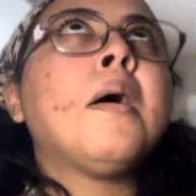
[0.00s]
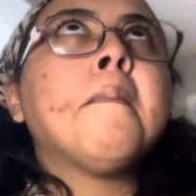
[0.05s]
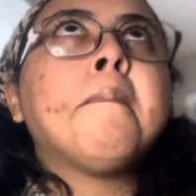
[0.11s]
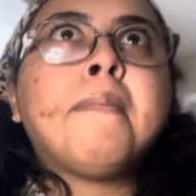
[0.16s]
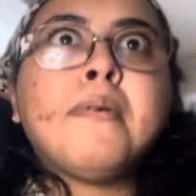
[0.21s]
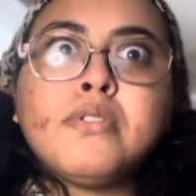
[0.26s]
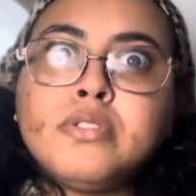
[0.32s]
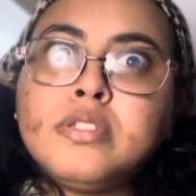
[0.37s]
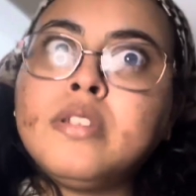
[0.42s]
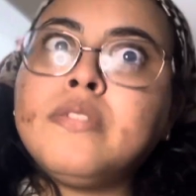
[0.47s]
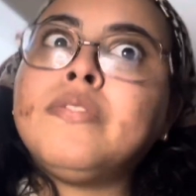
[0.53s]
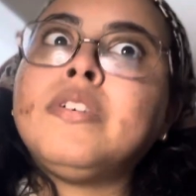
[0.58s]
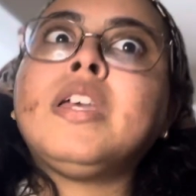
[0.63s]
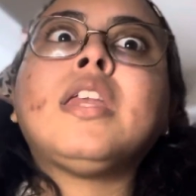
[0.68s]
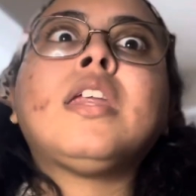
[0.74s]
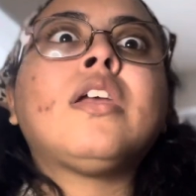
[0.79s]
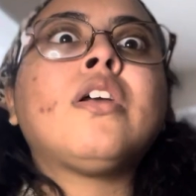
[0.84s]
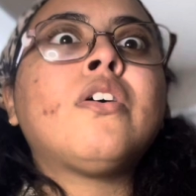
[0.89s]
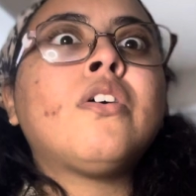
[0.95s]
post the
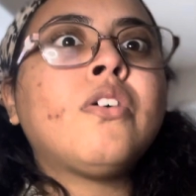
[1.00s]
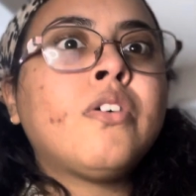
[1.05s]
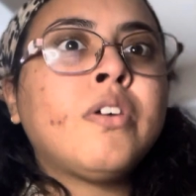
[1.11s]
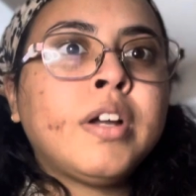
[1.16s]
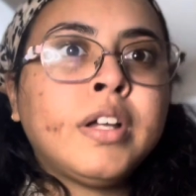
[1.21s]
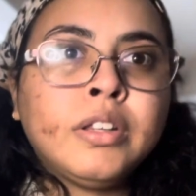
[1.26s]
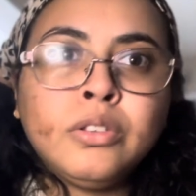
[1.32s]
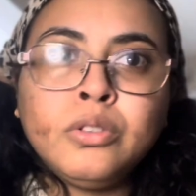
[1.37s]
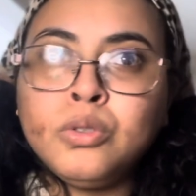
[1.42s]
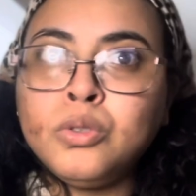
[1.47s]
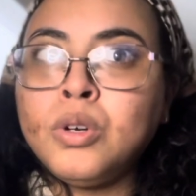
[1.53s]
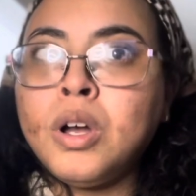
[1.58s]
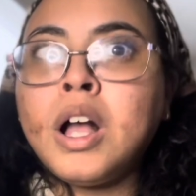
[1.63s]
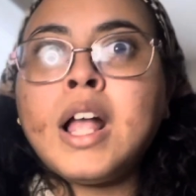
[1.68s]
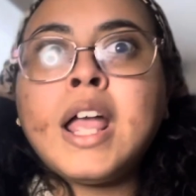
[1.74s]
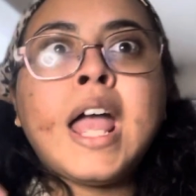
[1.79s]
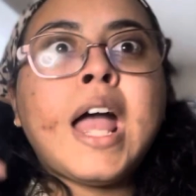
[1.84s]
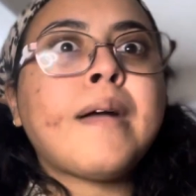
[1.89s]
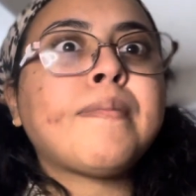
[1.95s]
video and do a
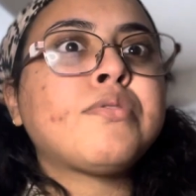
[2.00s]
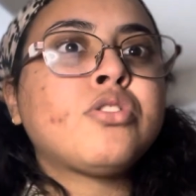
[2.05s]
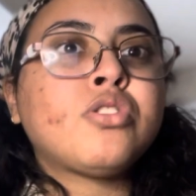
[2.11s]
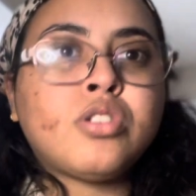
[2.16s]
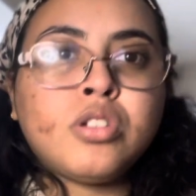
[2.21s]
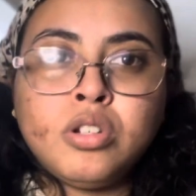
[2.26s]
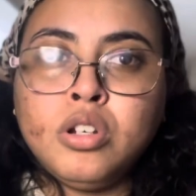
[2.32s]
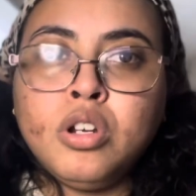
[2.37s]
caption.